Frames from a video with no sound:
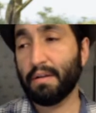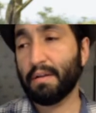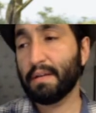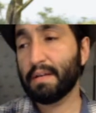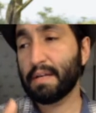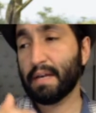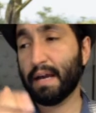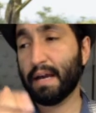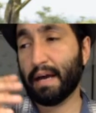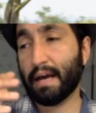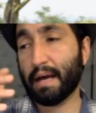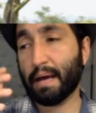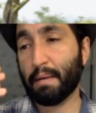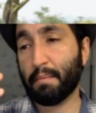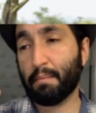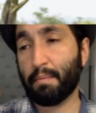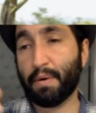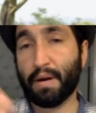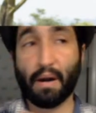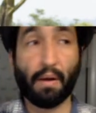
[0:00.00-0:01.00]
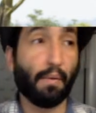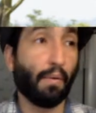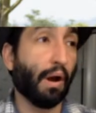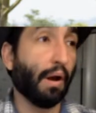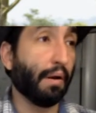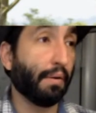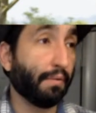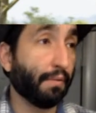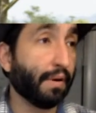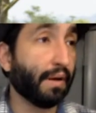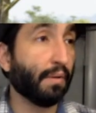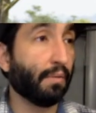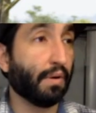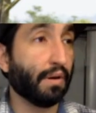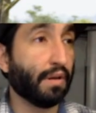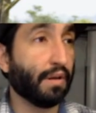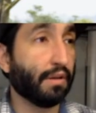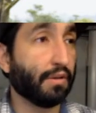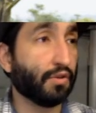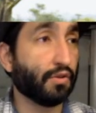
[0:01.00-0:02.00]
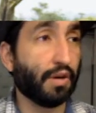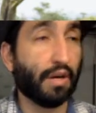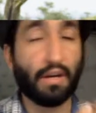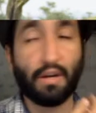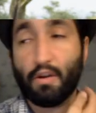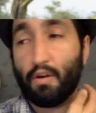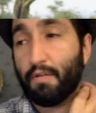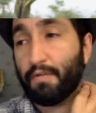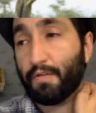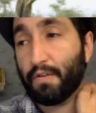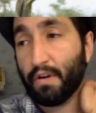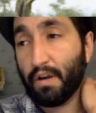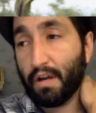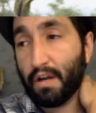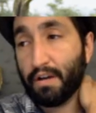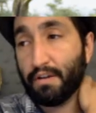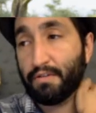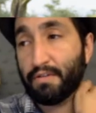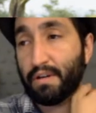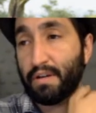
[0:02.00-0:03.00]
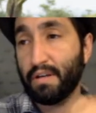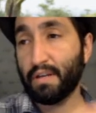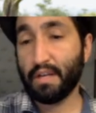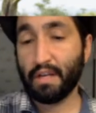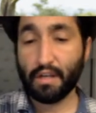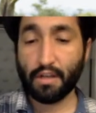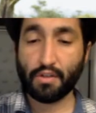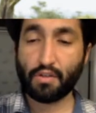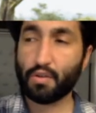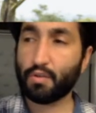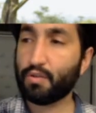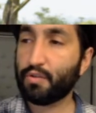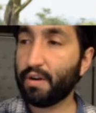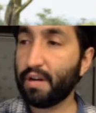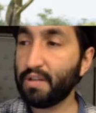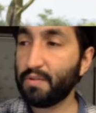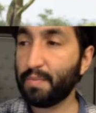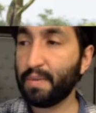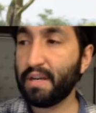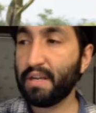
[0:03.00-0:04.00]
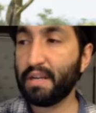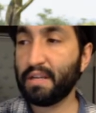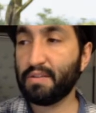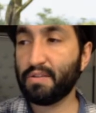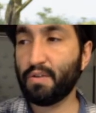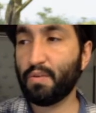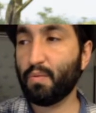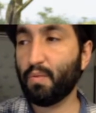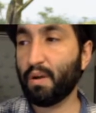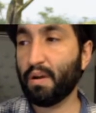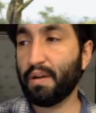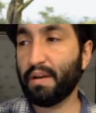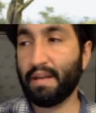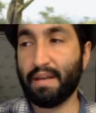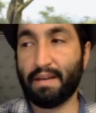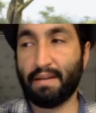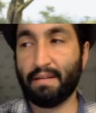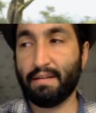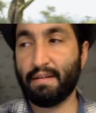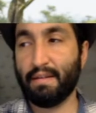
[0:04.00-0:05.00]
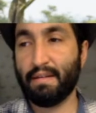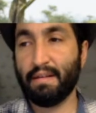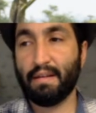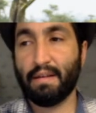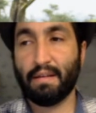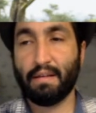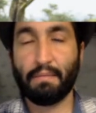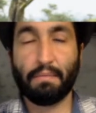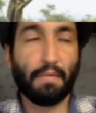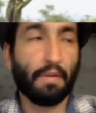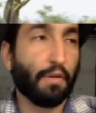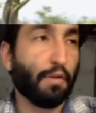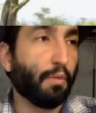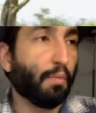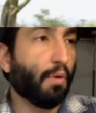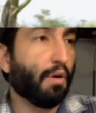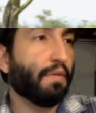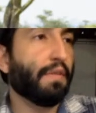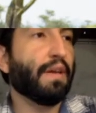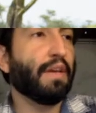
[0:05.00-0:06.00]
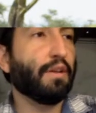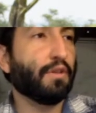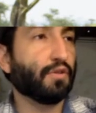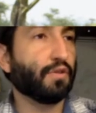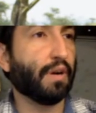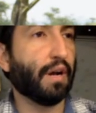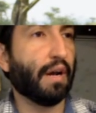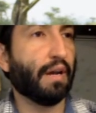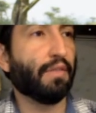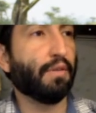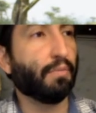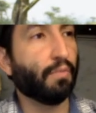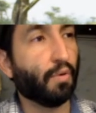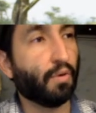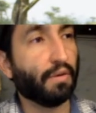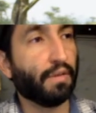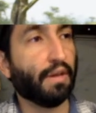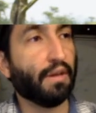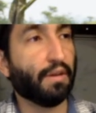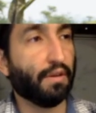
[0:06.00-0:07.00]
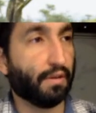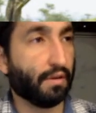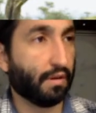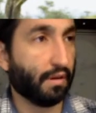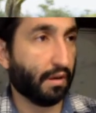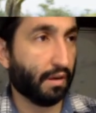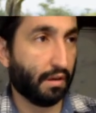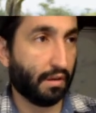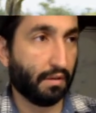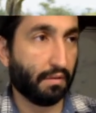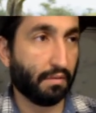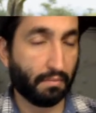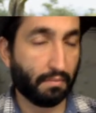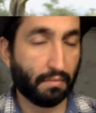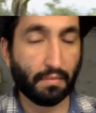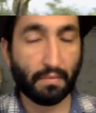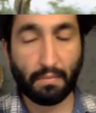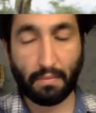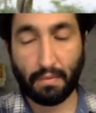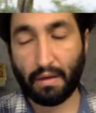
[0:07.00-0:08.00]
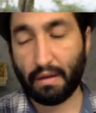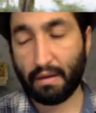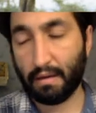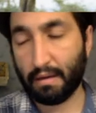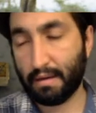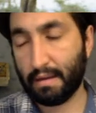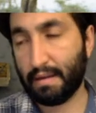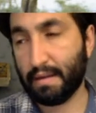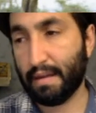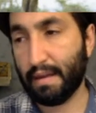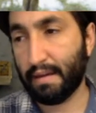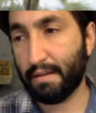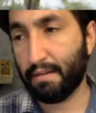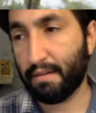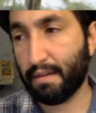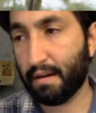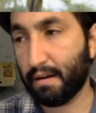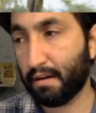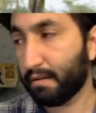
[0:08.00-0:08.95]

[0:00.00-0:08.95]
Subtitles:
But I really want you to try to go for 100. So try as many as you want, and the more that you try, the more that you're gonna get there.